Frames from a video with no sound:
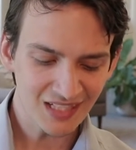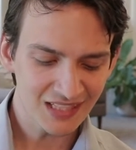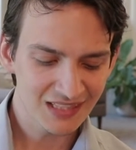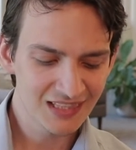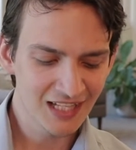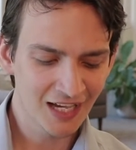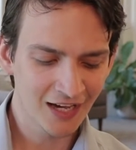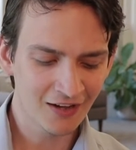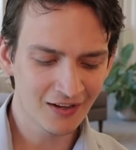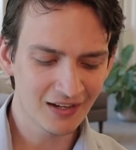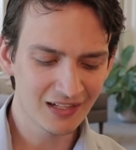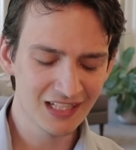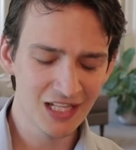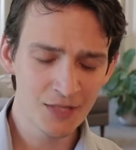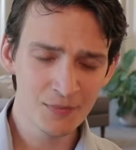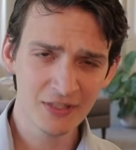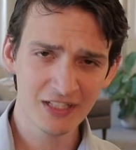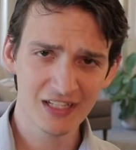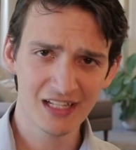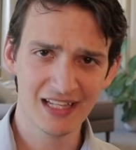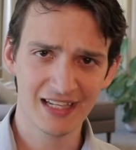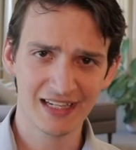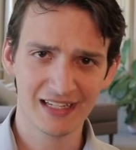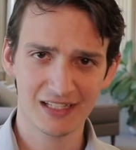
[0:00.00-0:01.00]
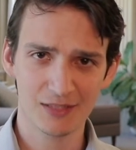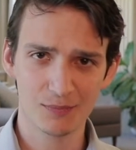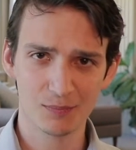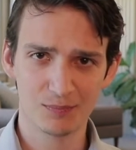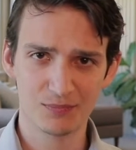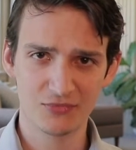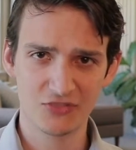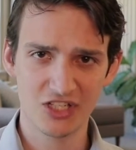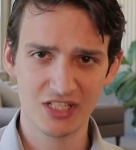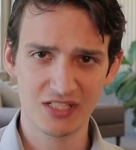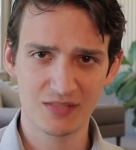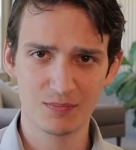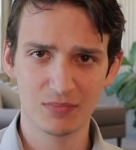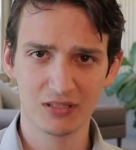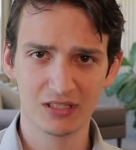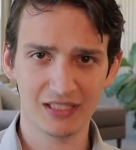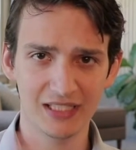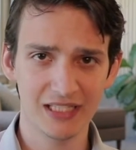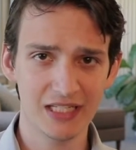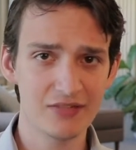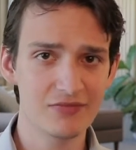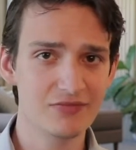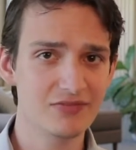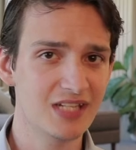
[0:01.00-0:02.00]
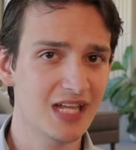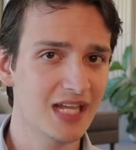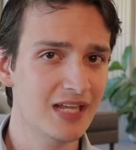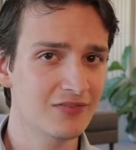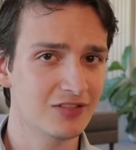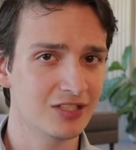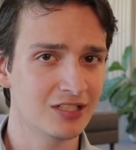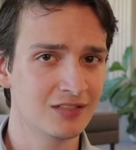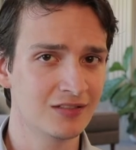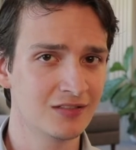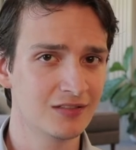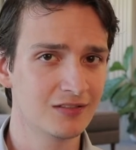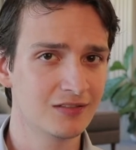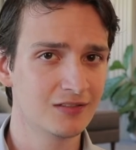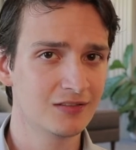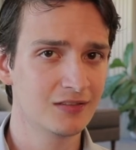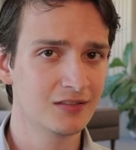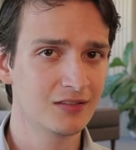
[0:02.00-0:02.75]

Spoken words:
Now, Ahimelech just believed David,